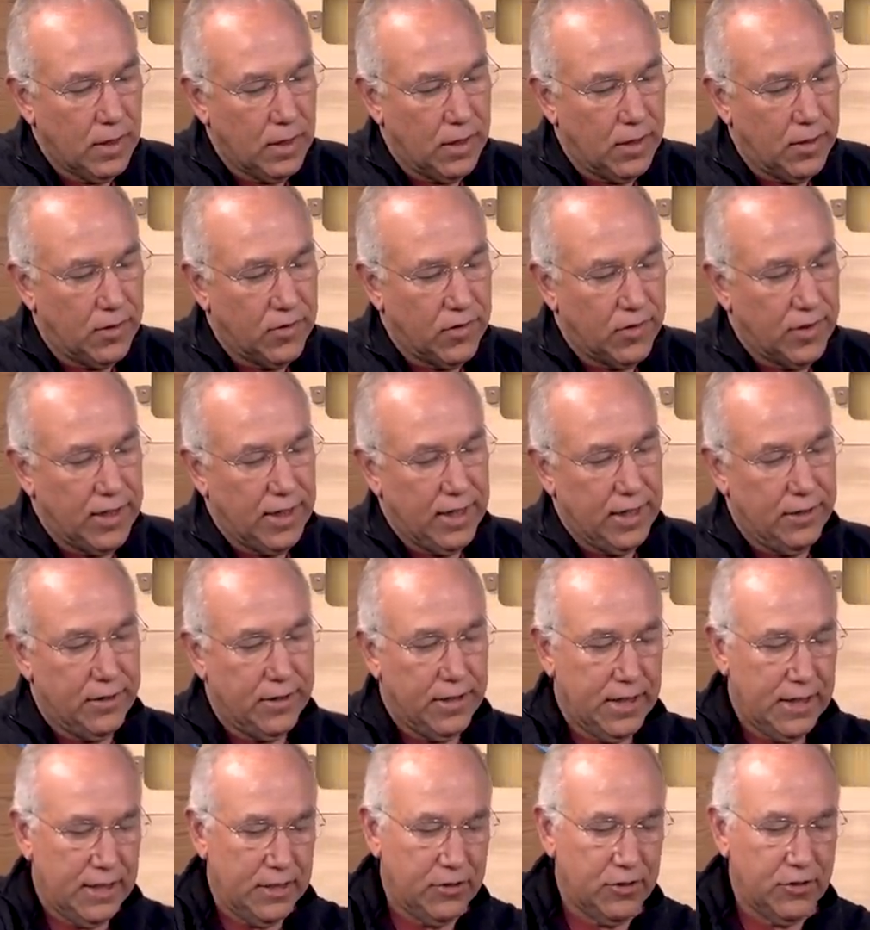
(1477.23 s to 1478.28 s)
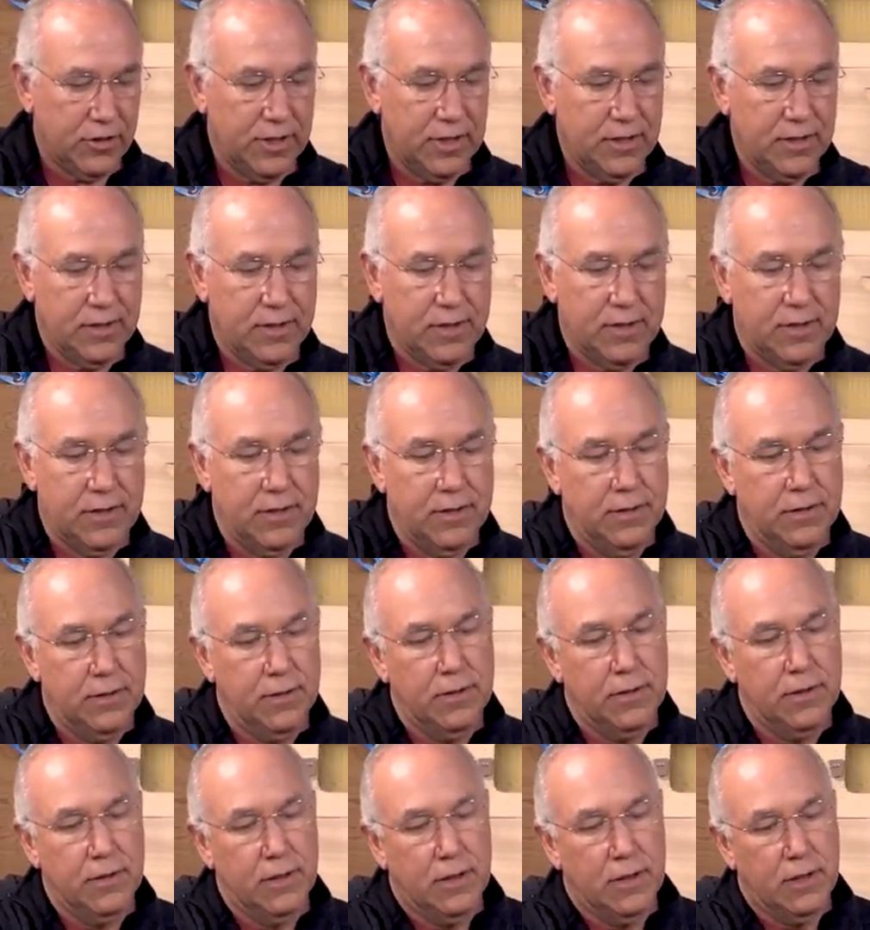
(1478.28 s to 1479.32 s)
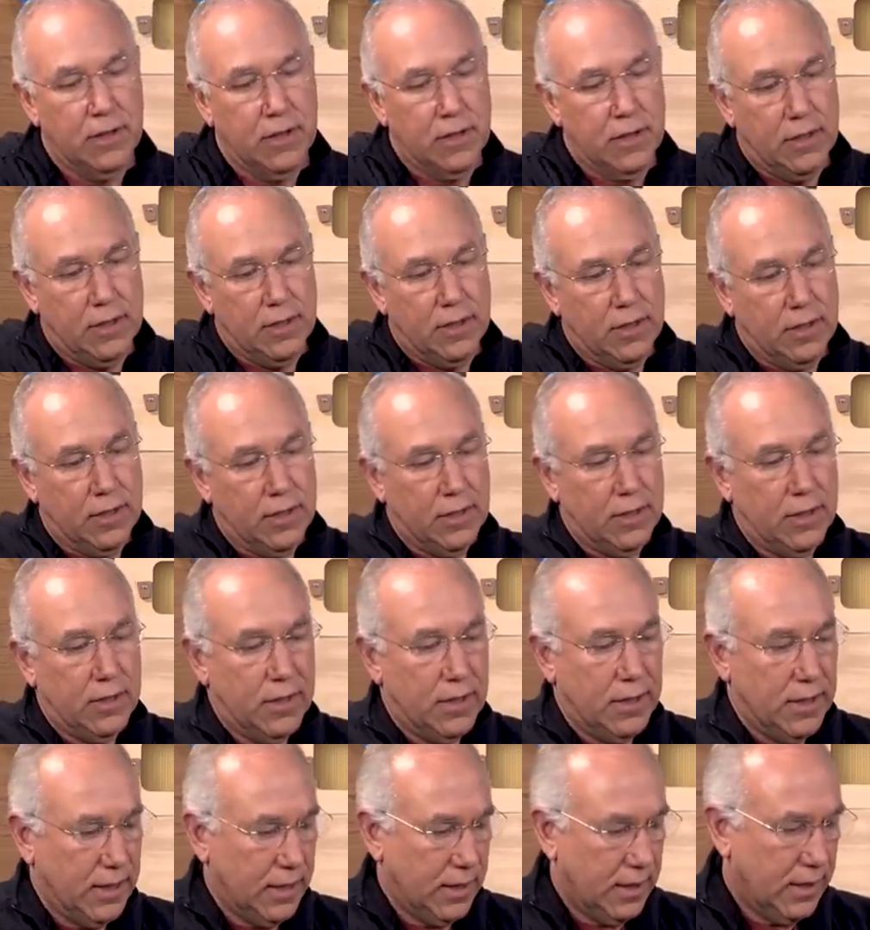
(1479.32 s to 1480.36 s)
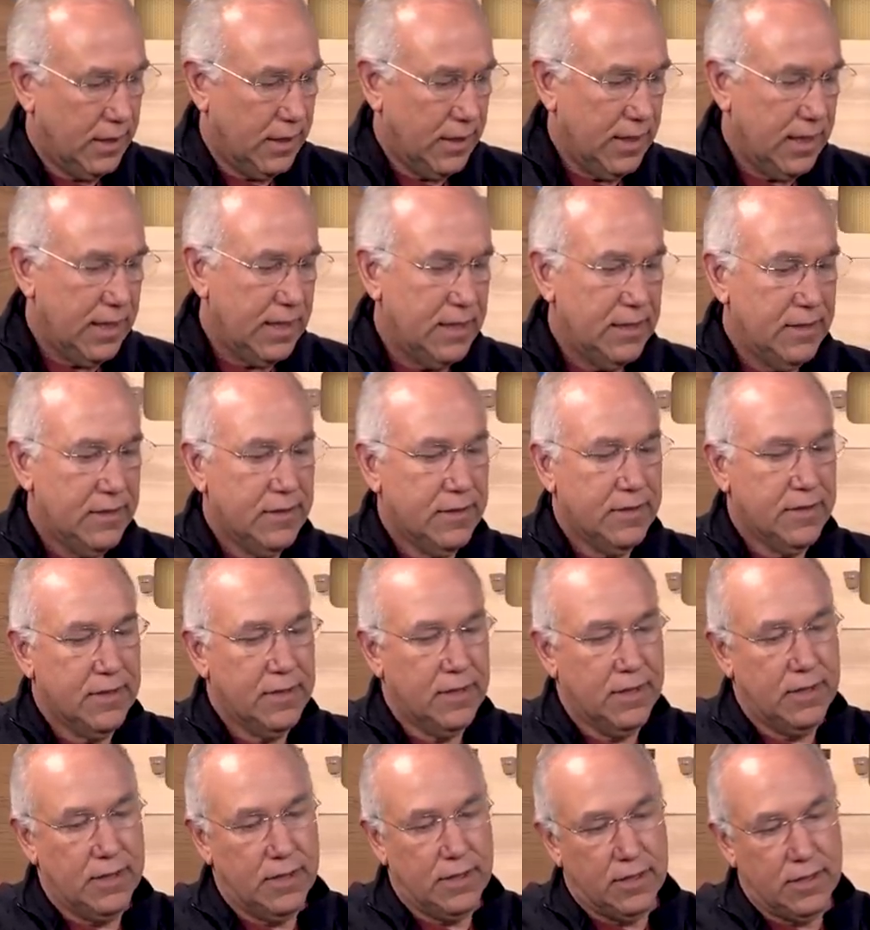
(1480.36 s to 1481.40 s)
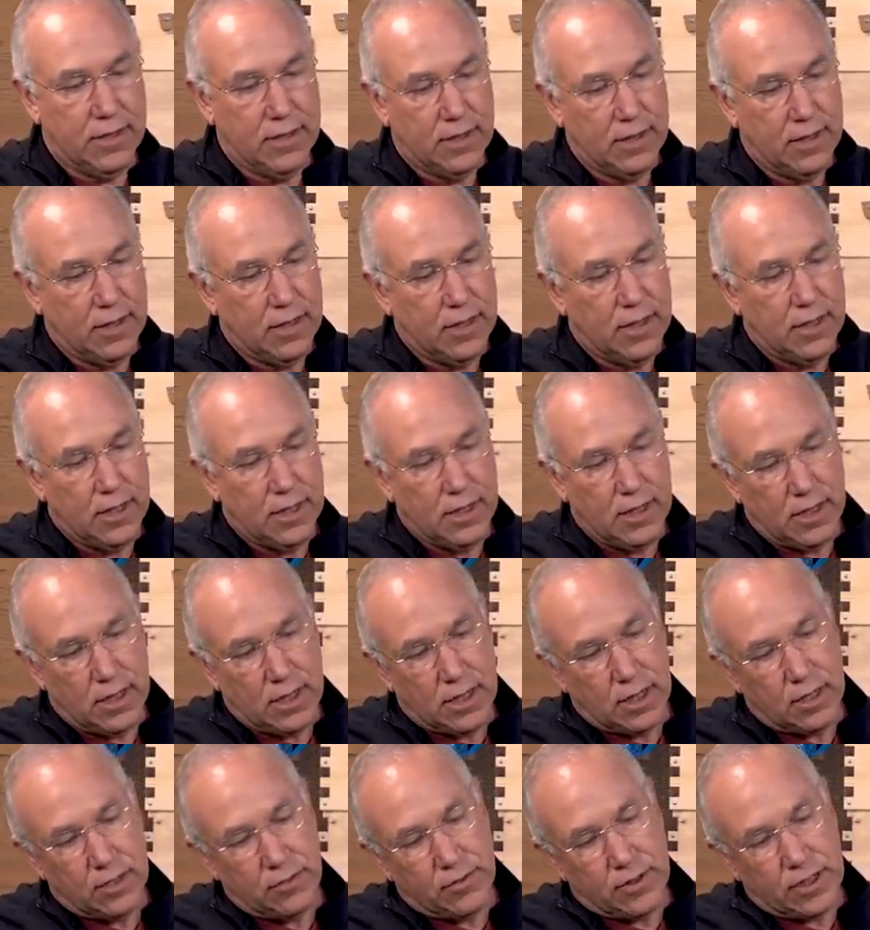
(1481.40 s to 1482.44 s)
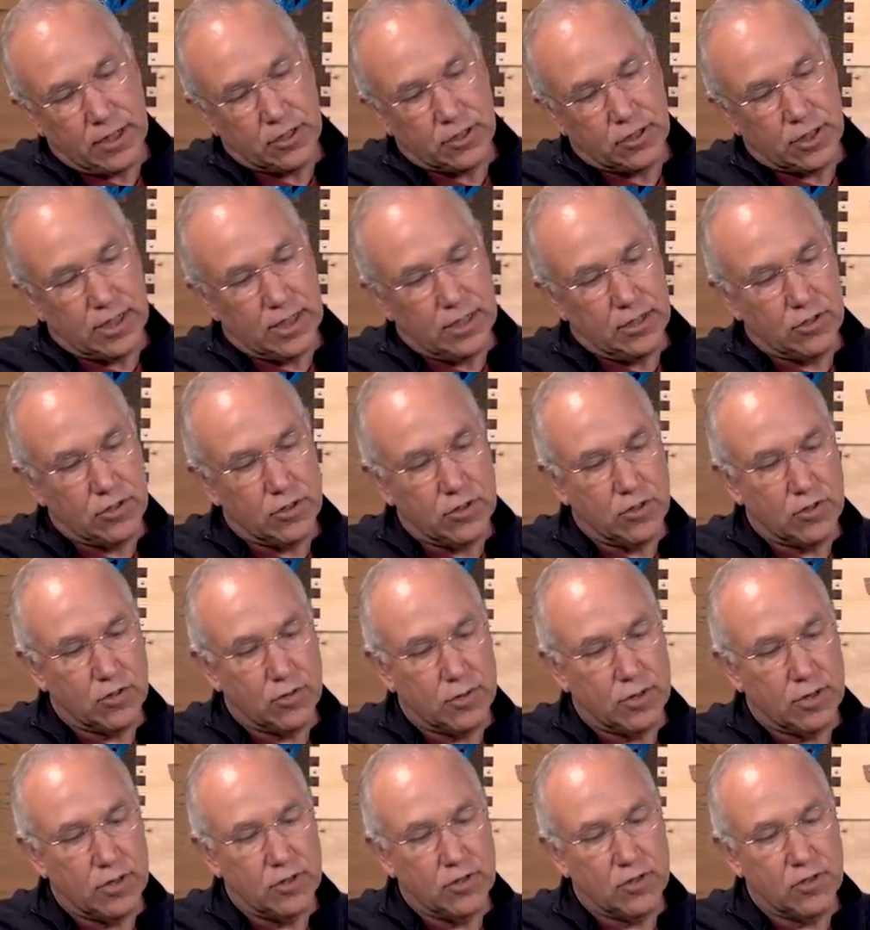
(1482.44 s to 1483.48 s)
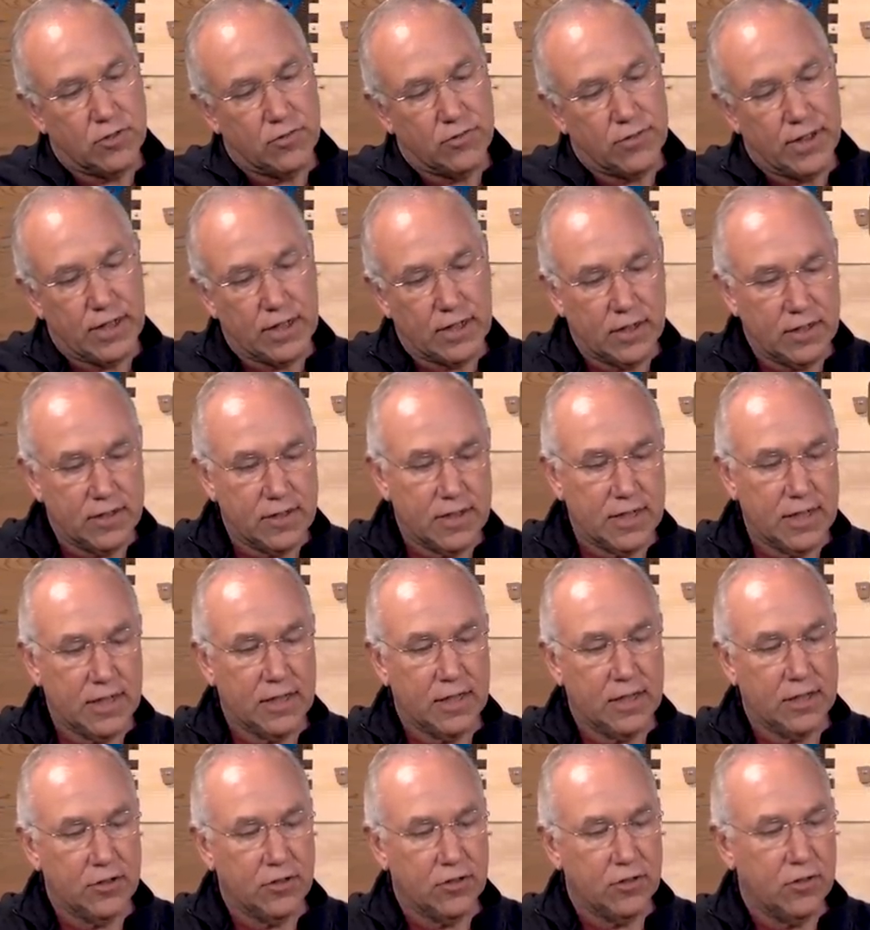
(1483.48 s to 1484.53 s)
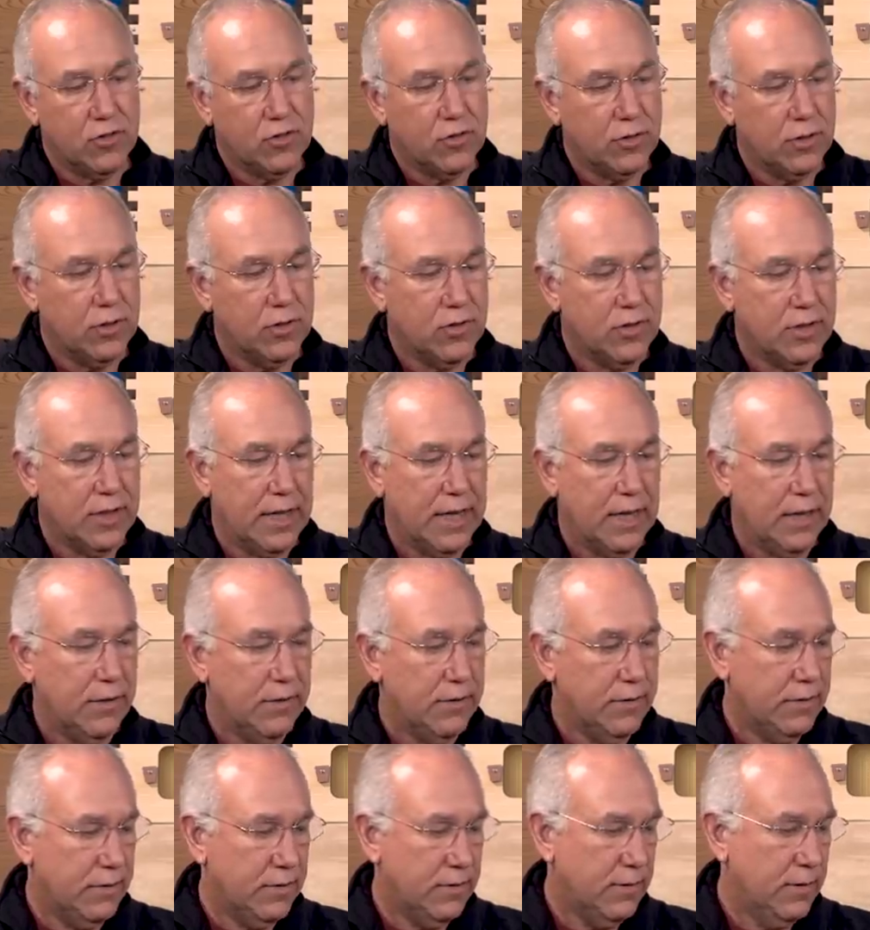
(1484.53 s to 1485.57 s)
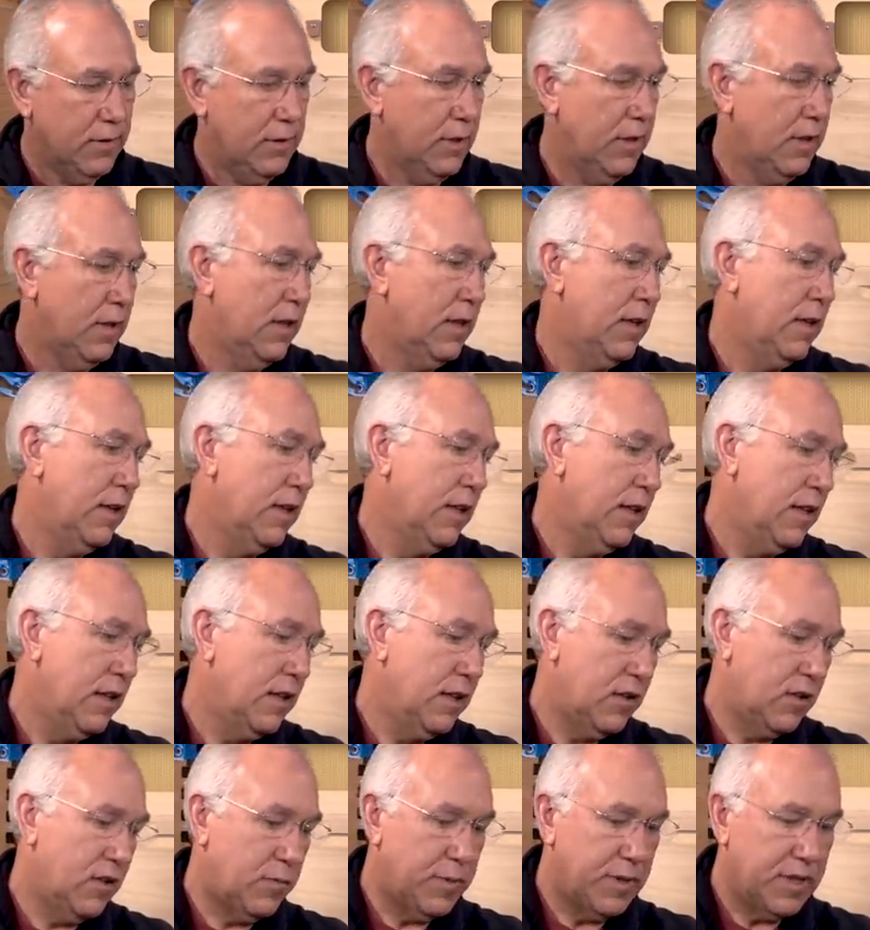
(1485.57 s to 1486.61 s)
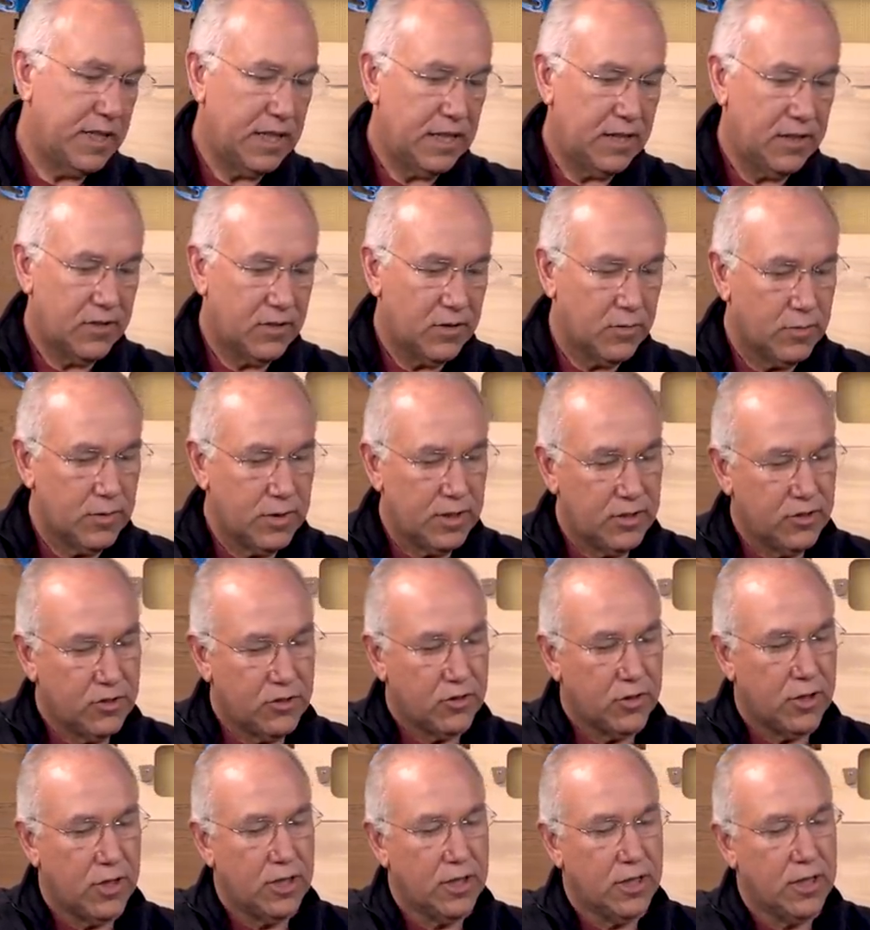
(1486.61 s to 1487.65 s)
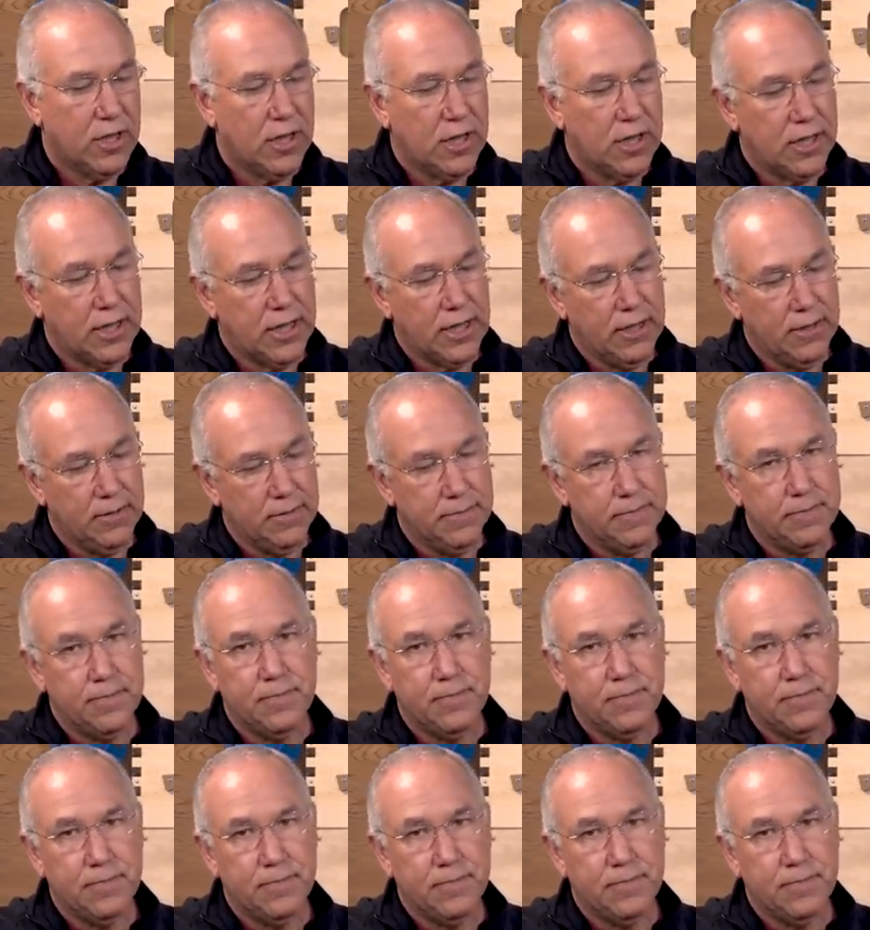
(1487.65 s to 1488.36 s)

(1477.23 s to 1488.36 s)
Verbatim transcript: a standard entrance like this, and you've got your entrance reducer. In fact, let's take the entrance reducer out. Let's pretend it's a really strong colony.